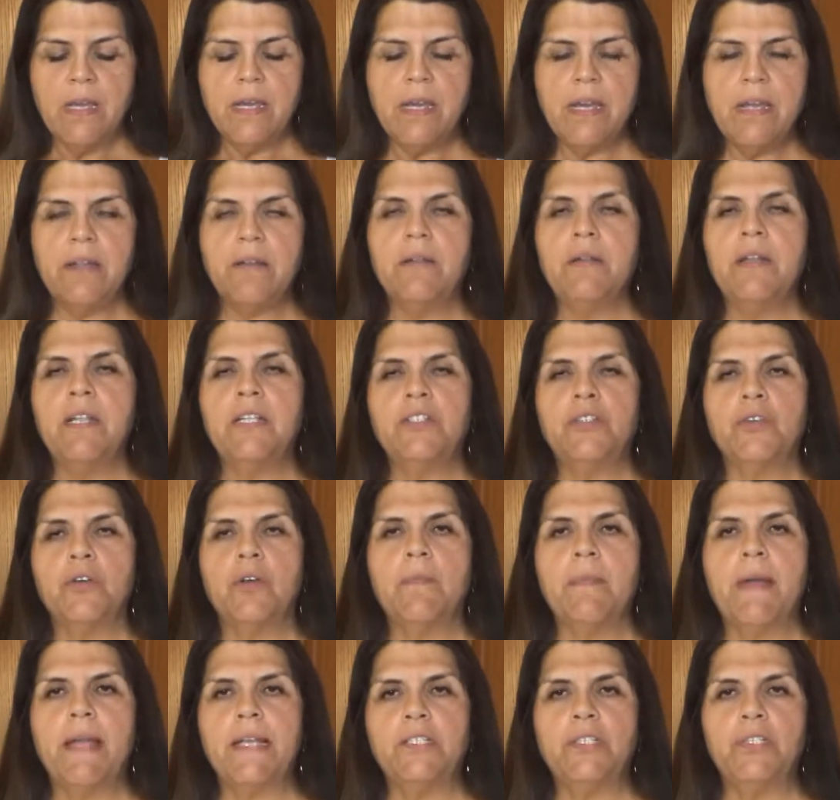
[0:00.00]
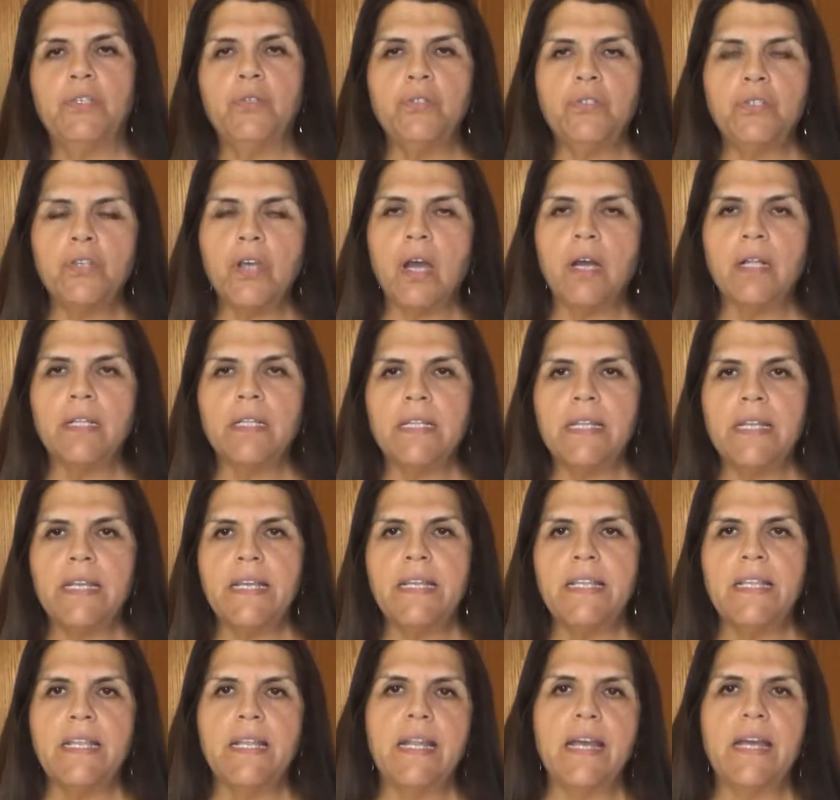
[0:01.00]
don't enjoy mine too
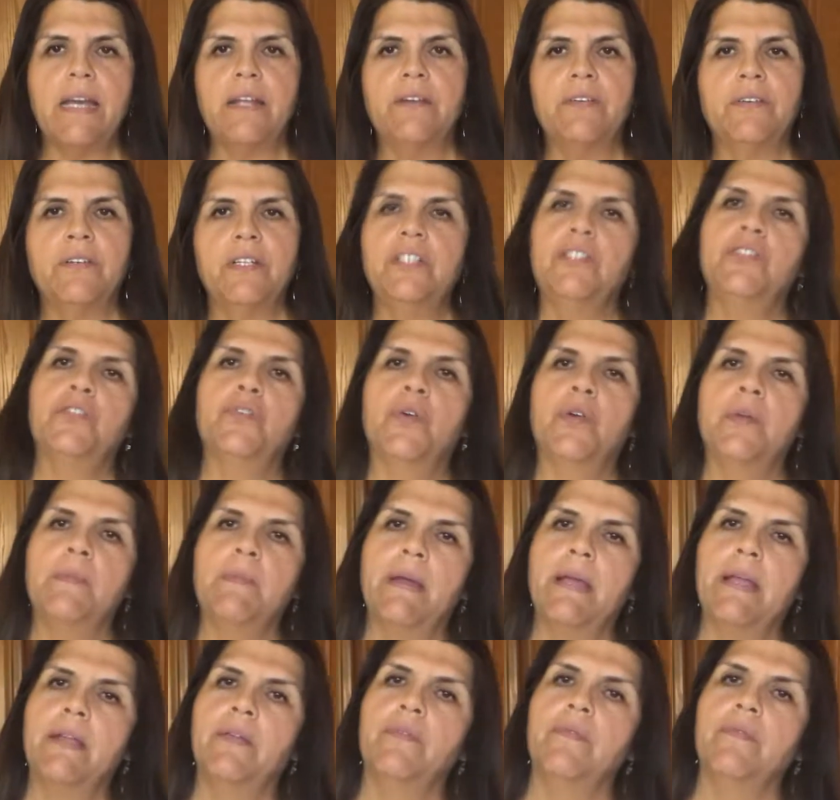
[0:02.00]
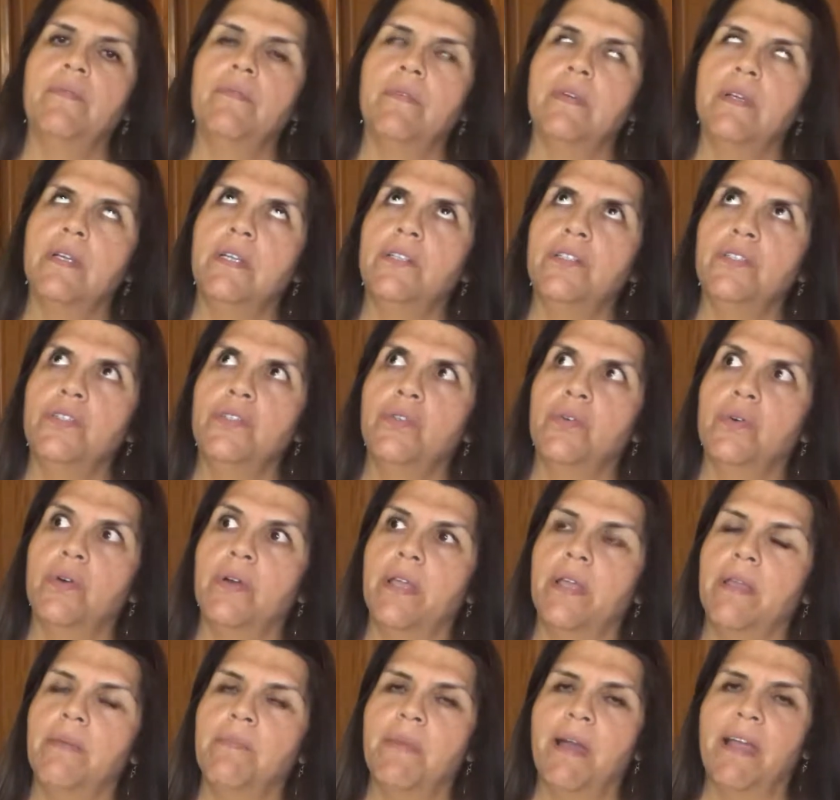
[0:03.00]
chocolatey, and then I don't enjoy mine
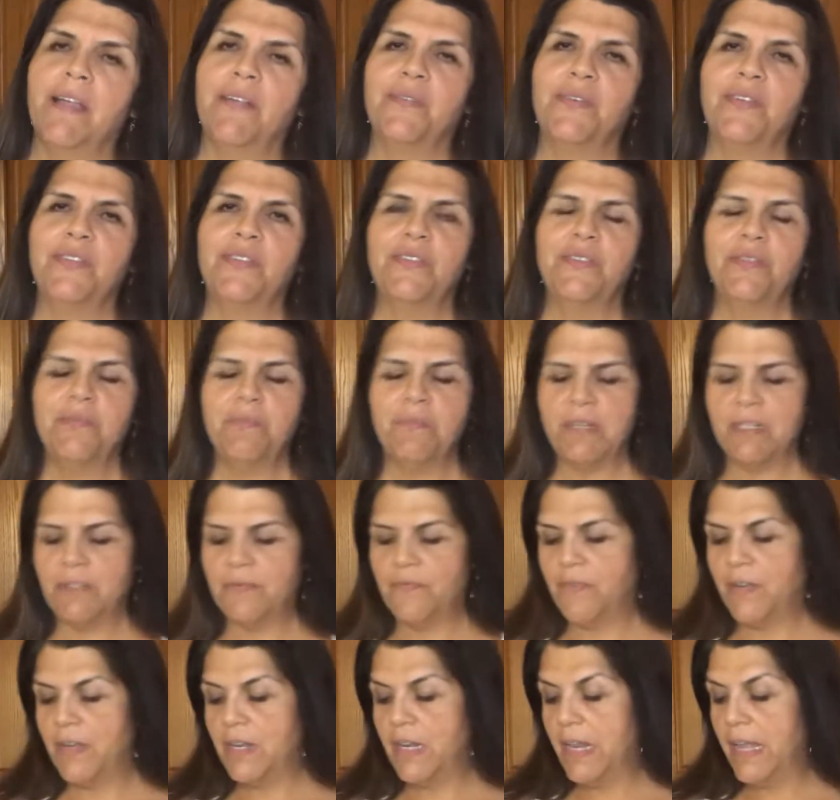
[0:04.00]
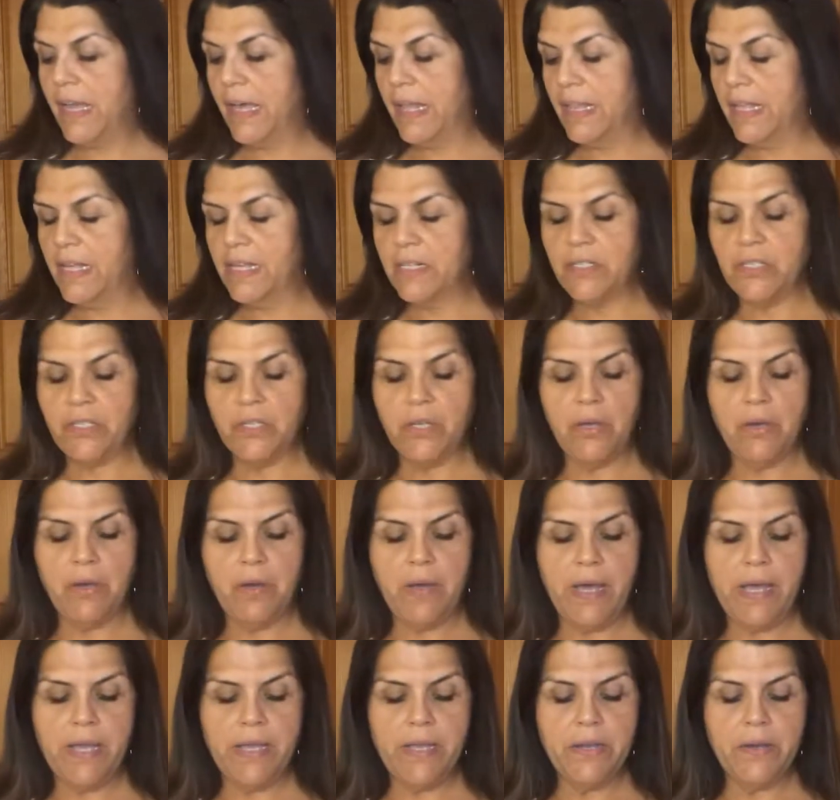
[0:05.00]
with too much vanilla. So
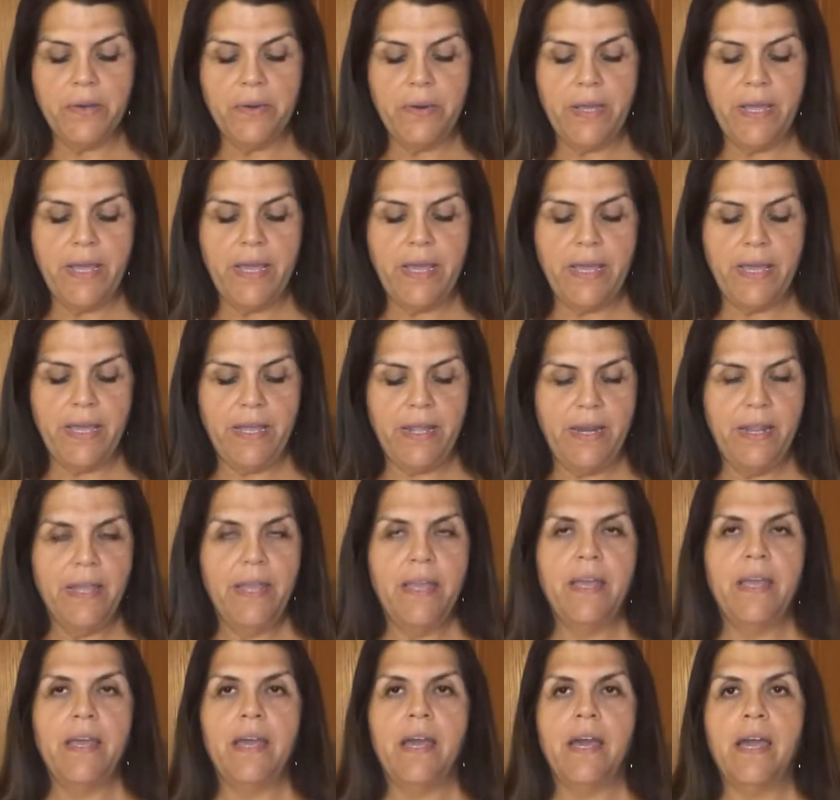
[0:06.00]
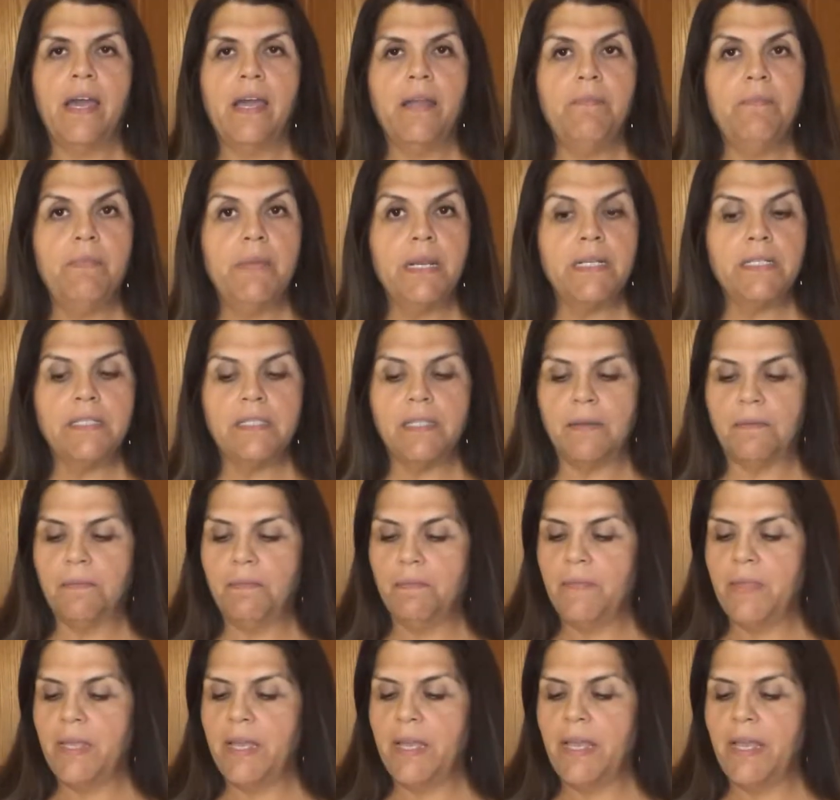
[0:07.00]
I go ahead and mix
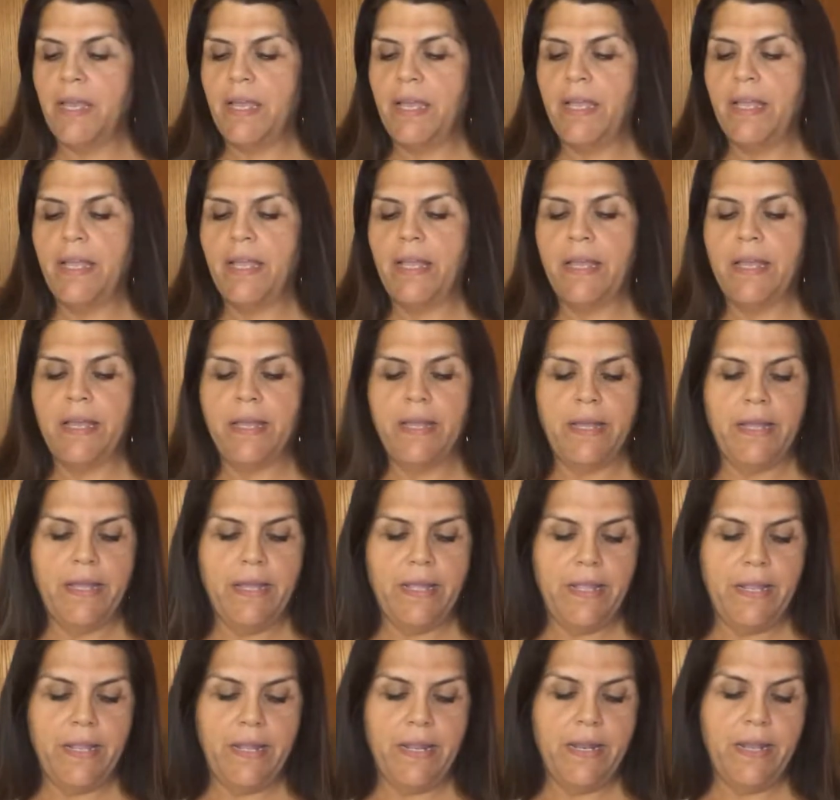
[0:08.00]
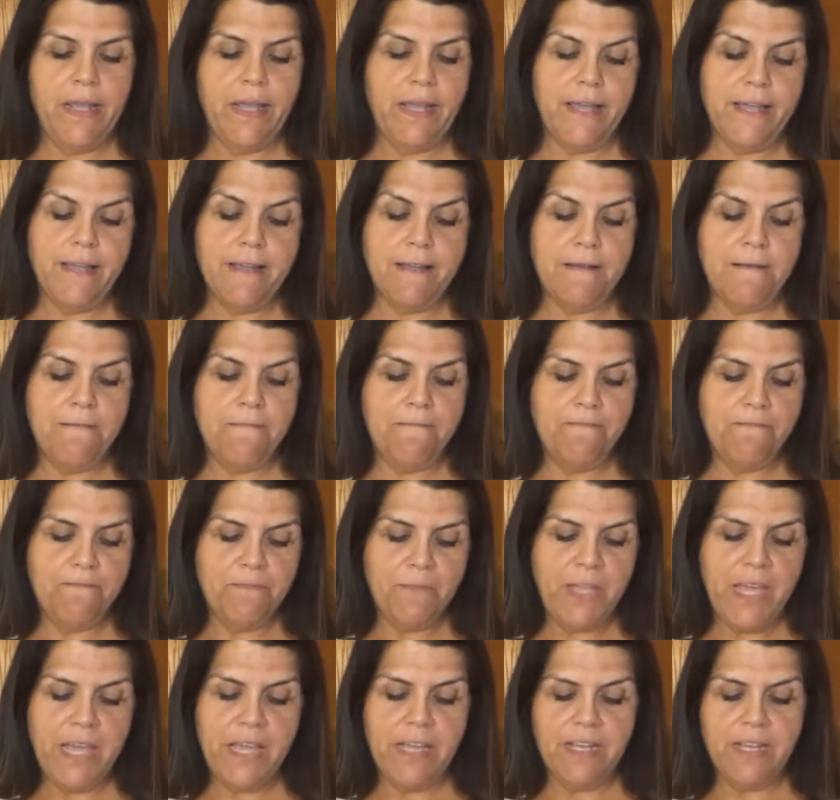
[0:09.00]
them, and
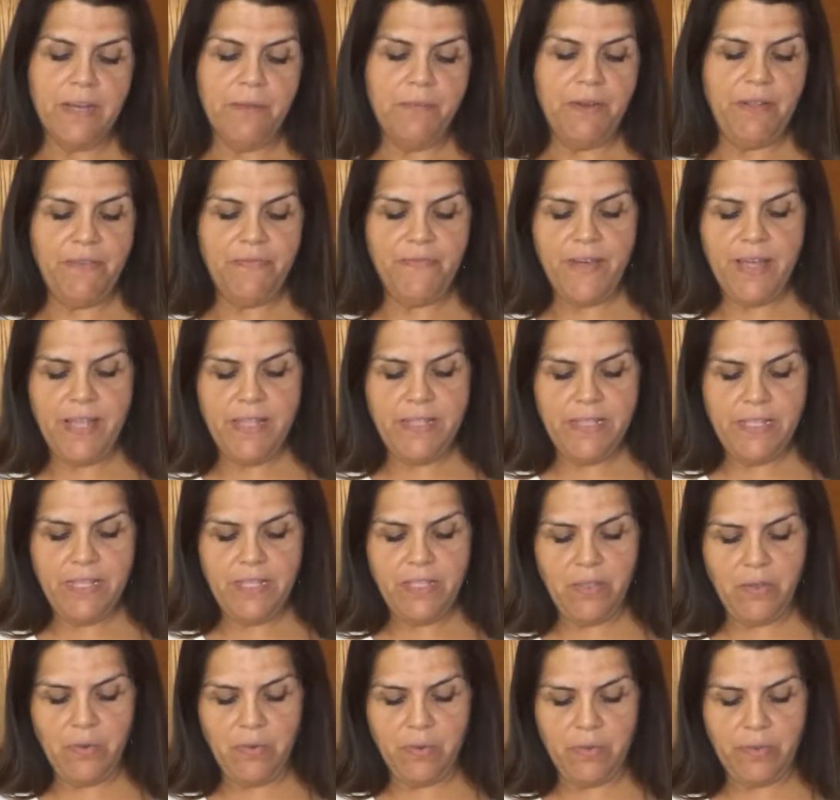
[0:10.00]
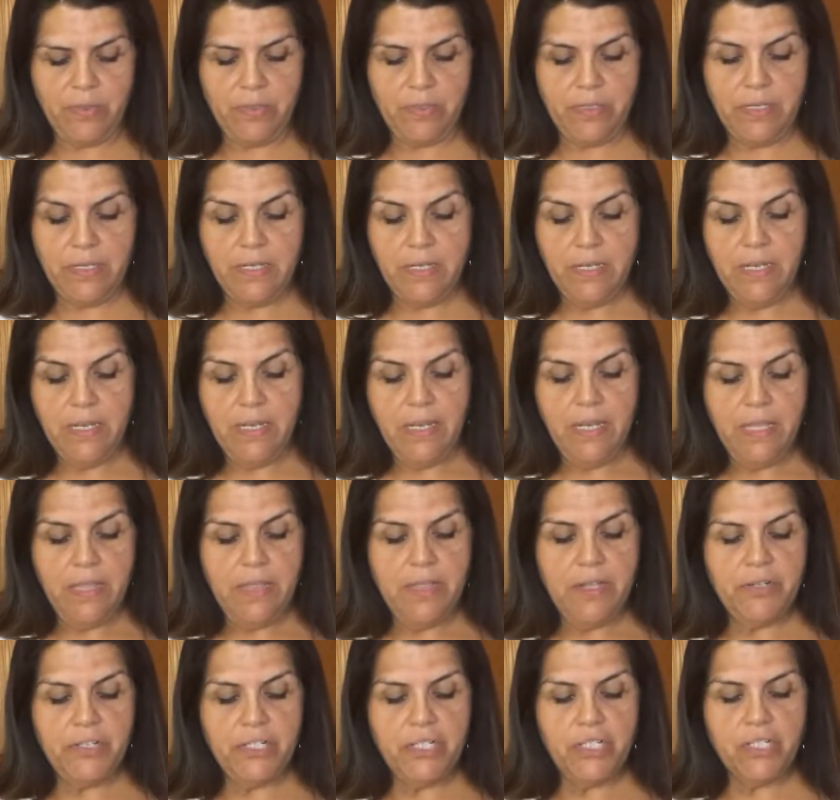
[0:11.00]
I've come to find that
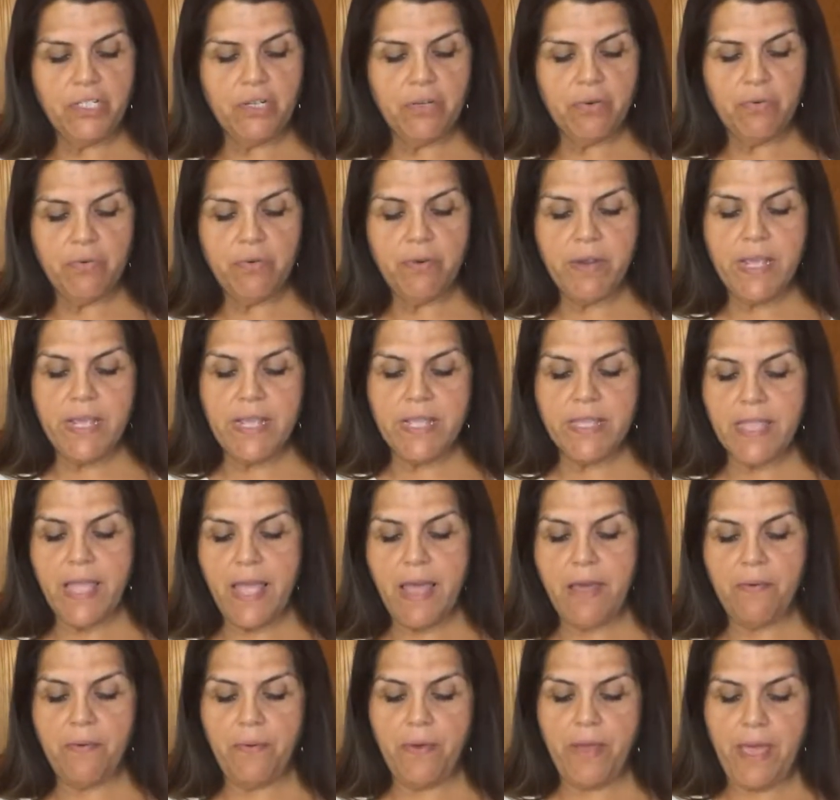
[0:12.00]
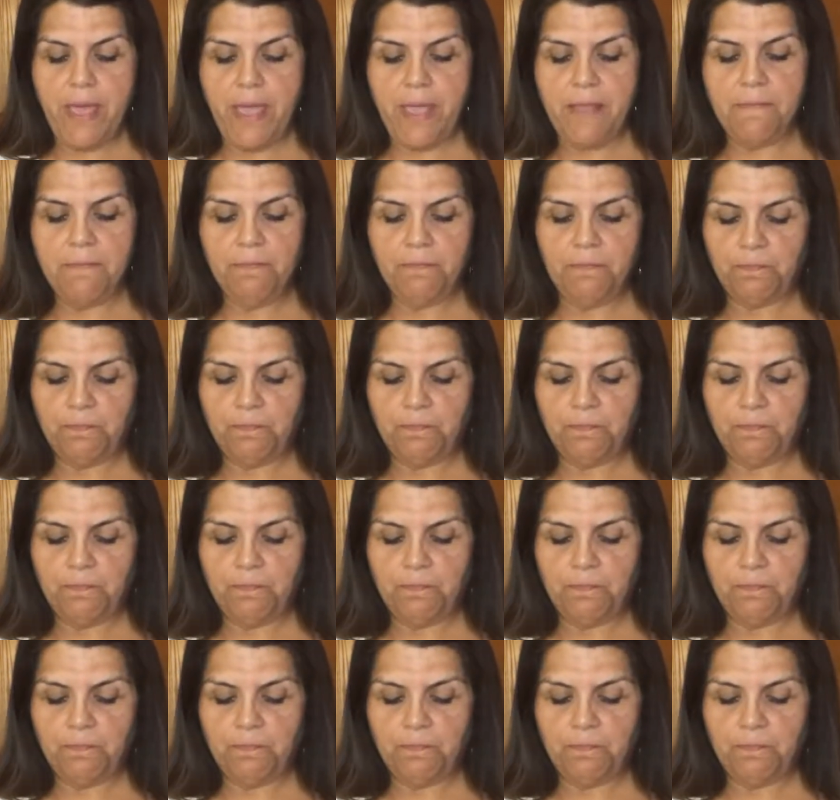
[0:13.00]
they're just great that way.